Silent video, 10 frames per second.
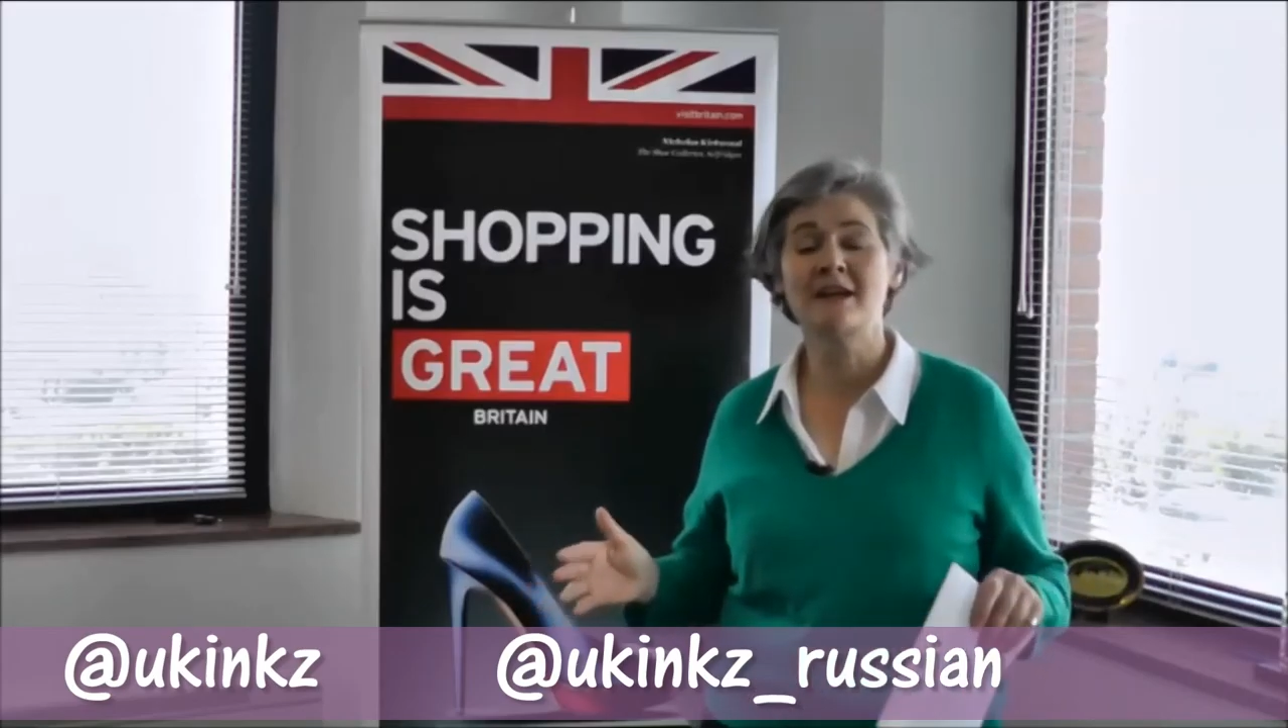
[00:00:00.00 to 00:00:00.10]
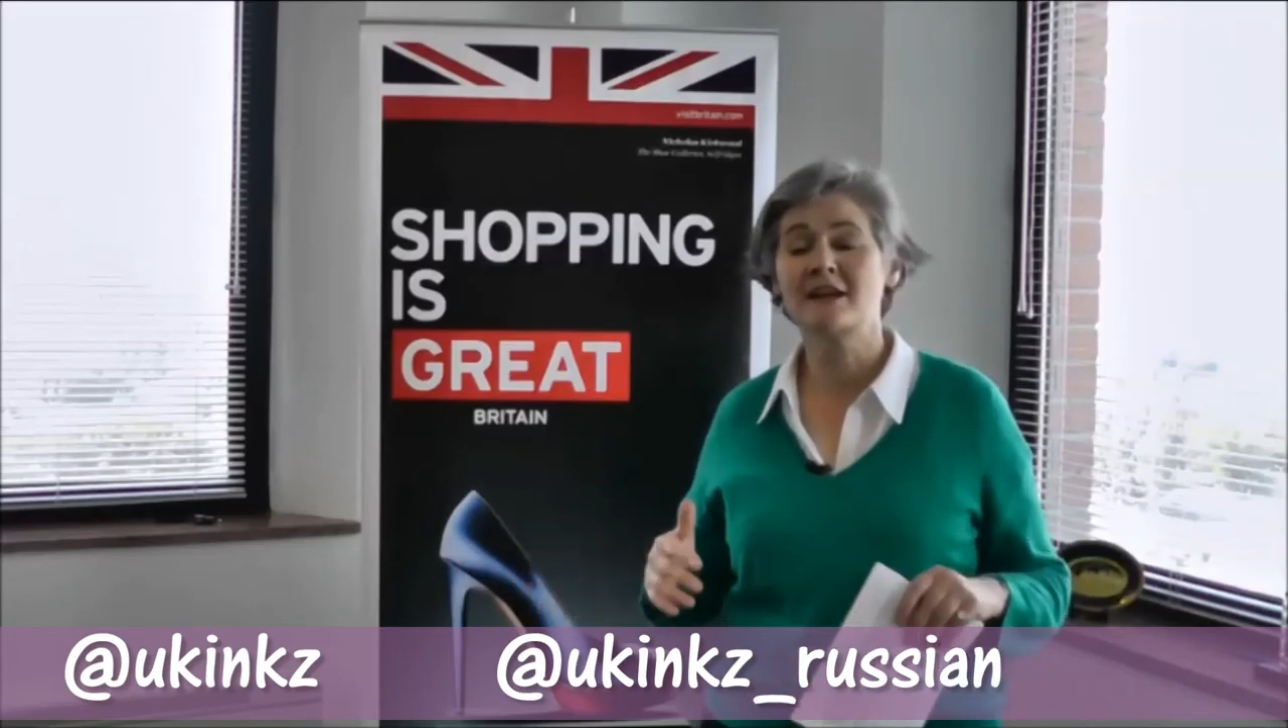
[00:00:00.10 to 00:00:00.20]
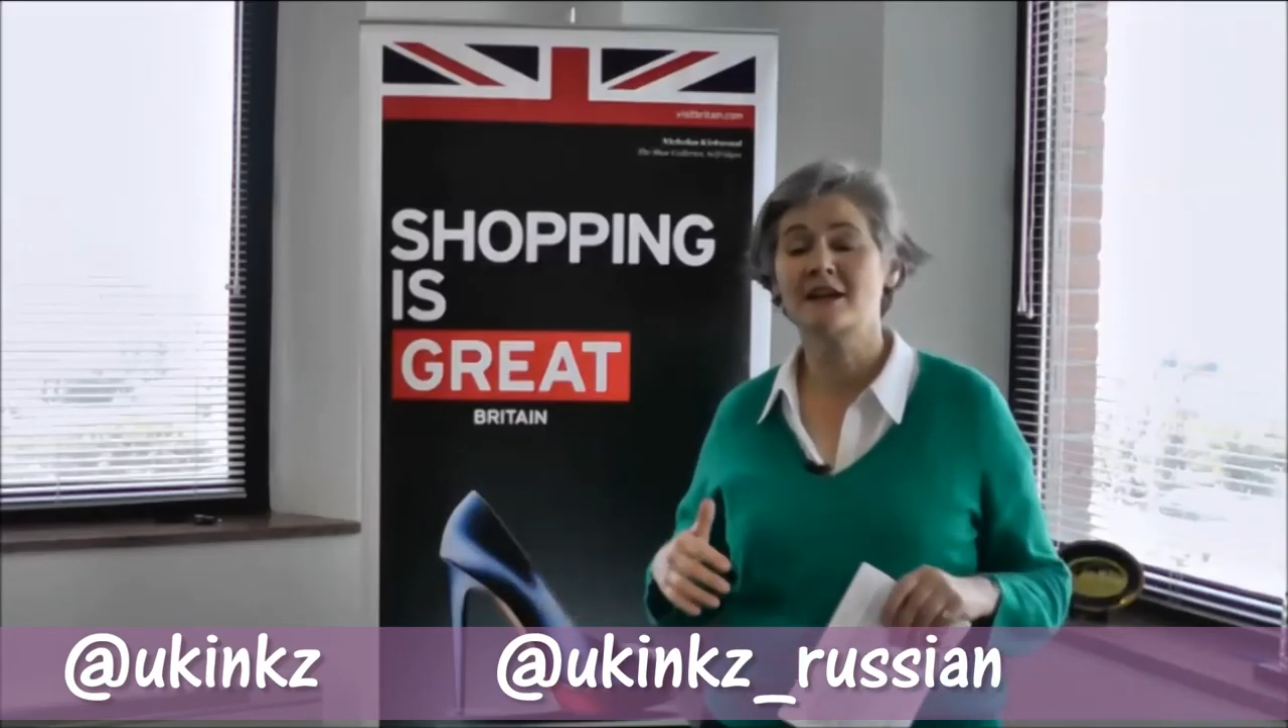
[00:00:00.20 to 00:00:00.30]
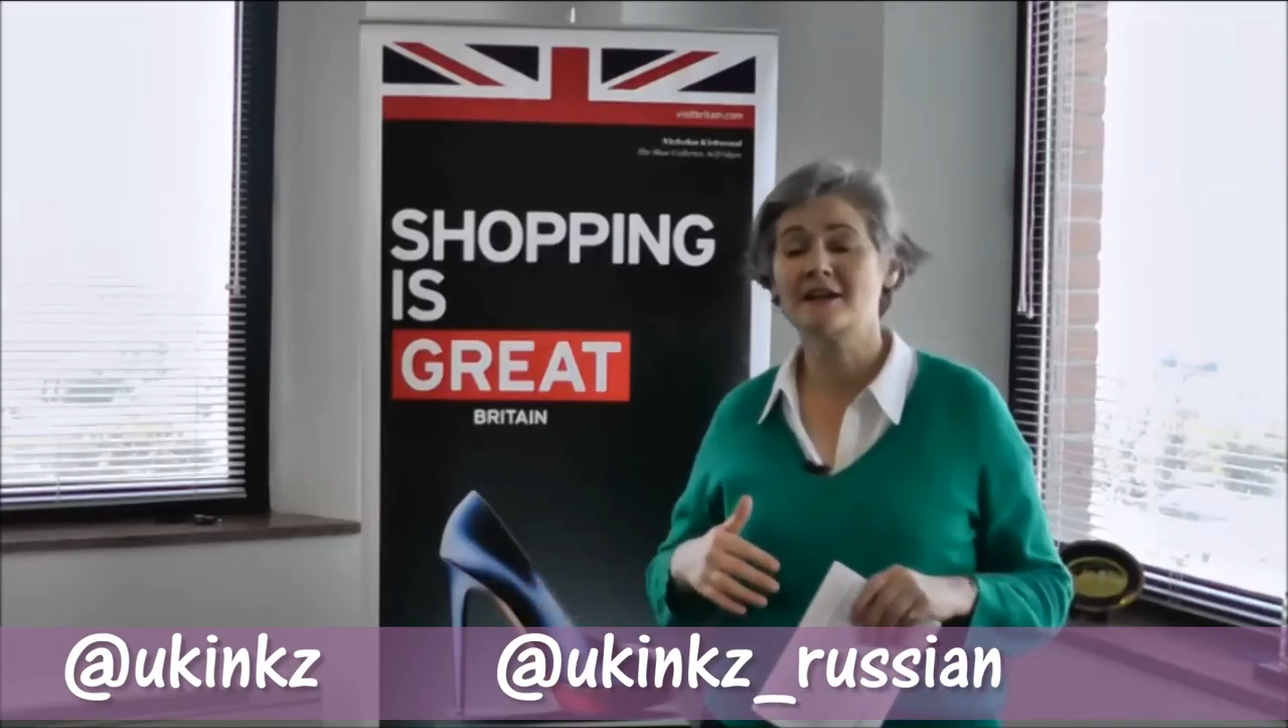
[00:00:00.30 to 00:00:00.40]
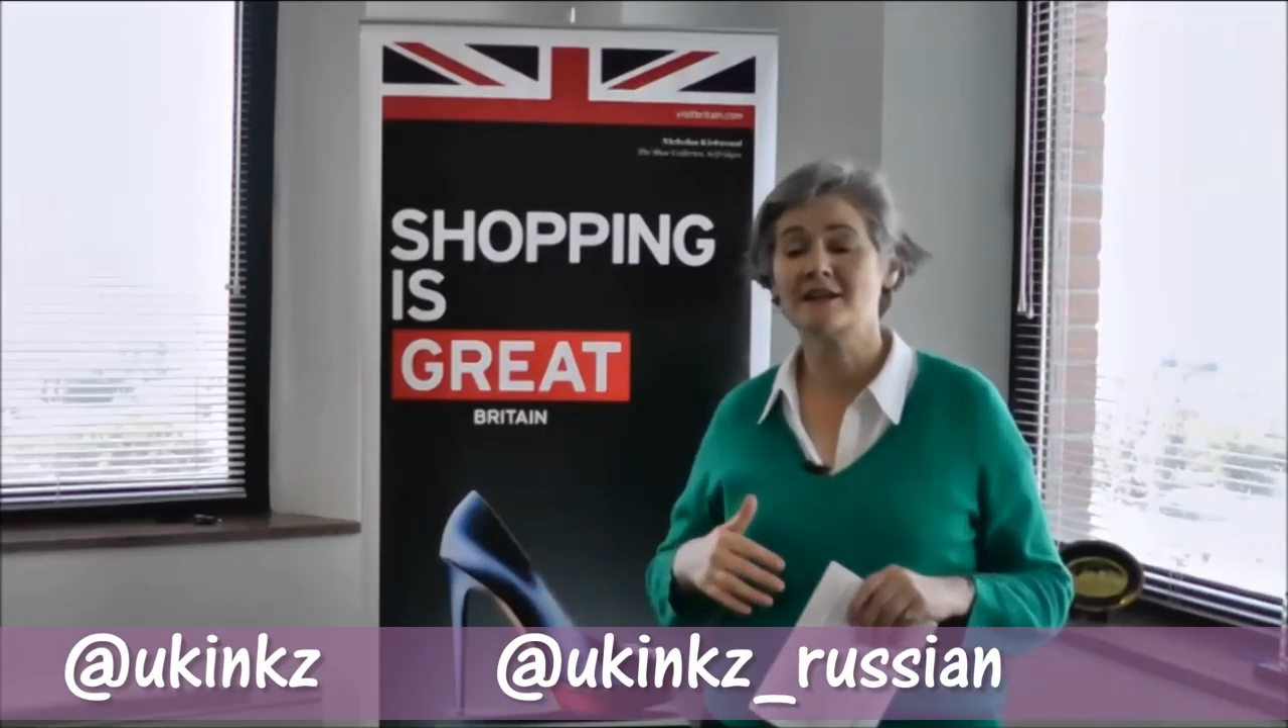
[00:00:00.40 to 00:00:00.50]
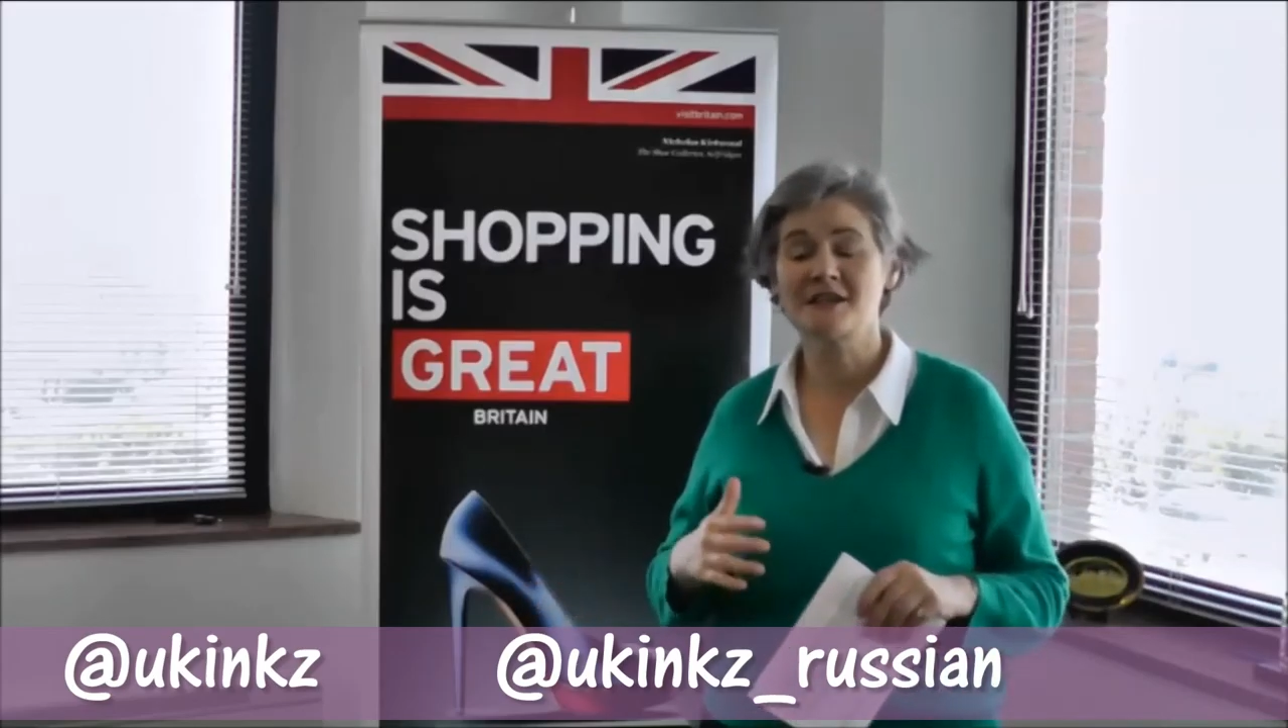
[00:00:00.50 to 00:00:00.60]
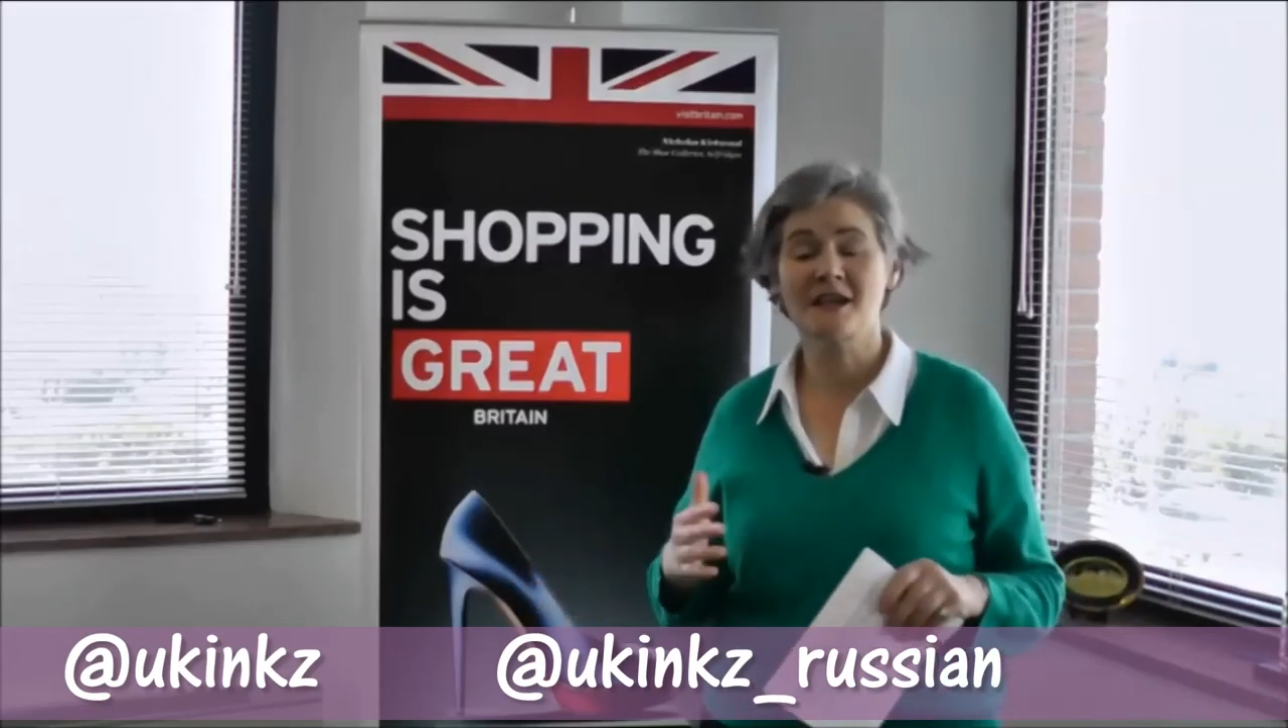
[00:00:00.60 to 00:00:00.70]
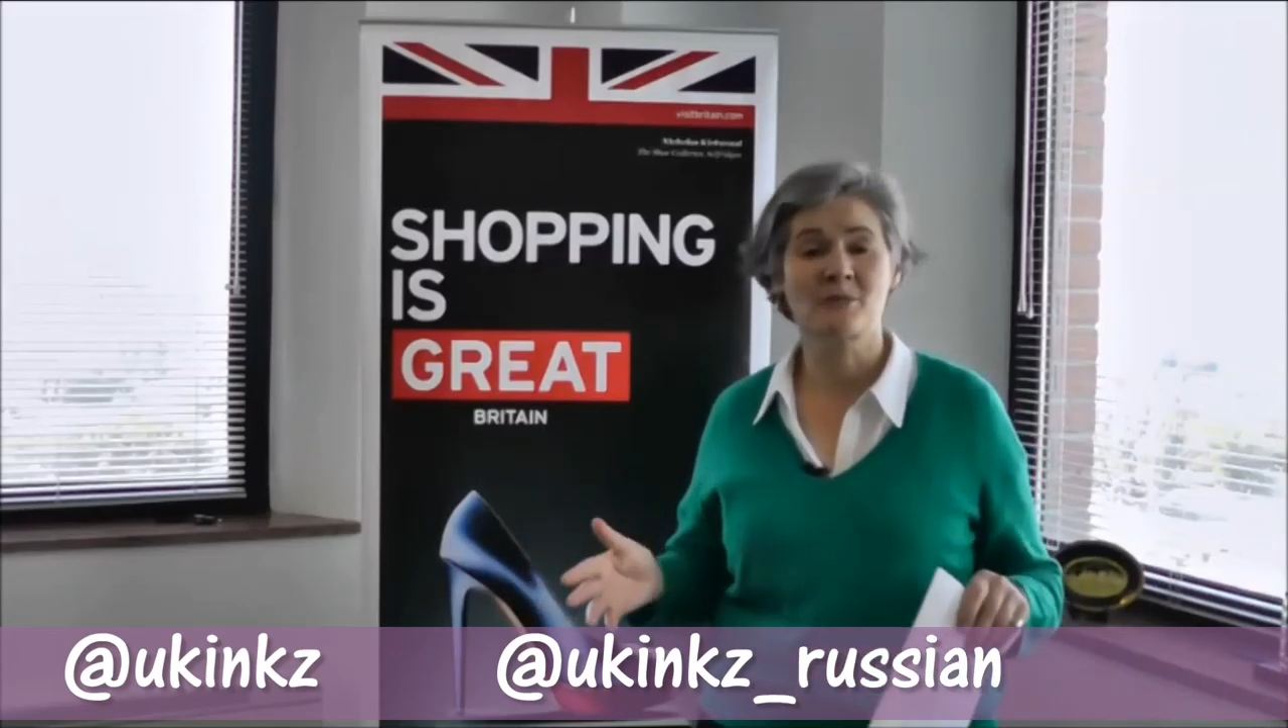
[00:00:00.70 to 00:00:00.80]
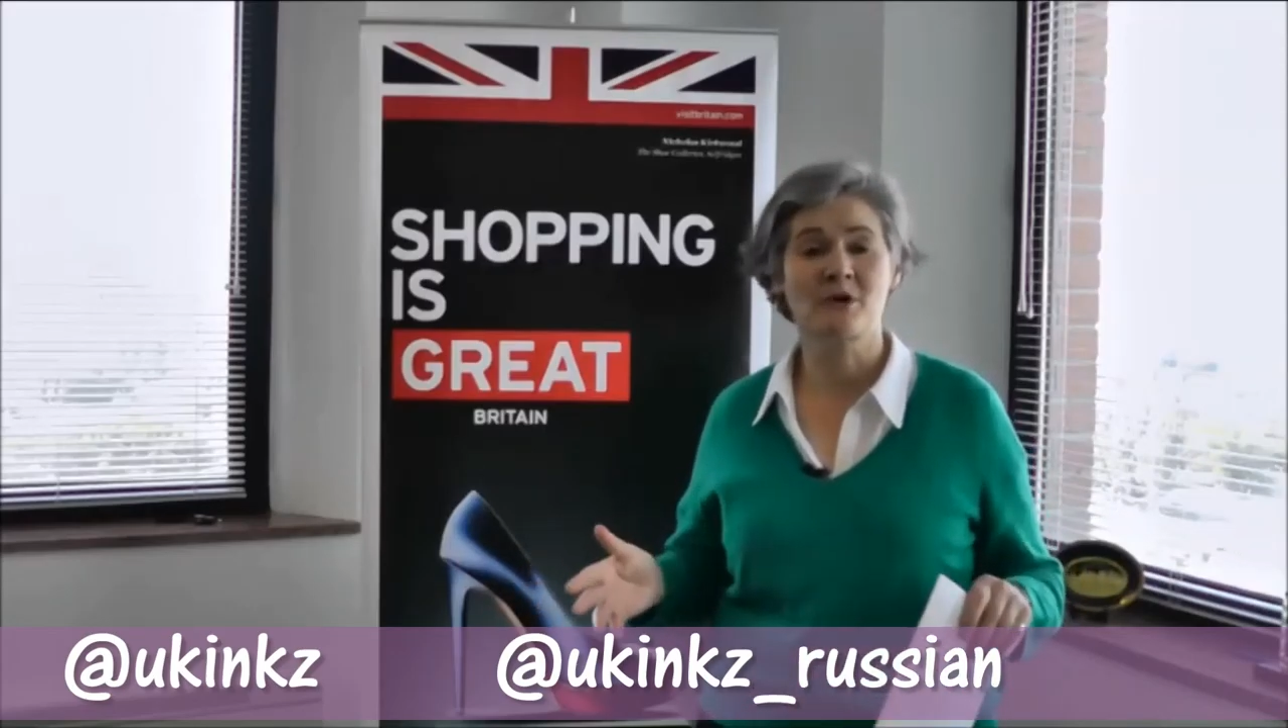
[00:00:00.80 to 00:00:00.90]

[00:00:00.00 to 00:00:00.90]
can take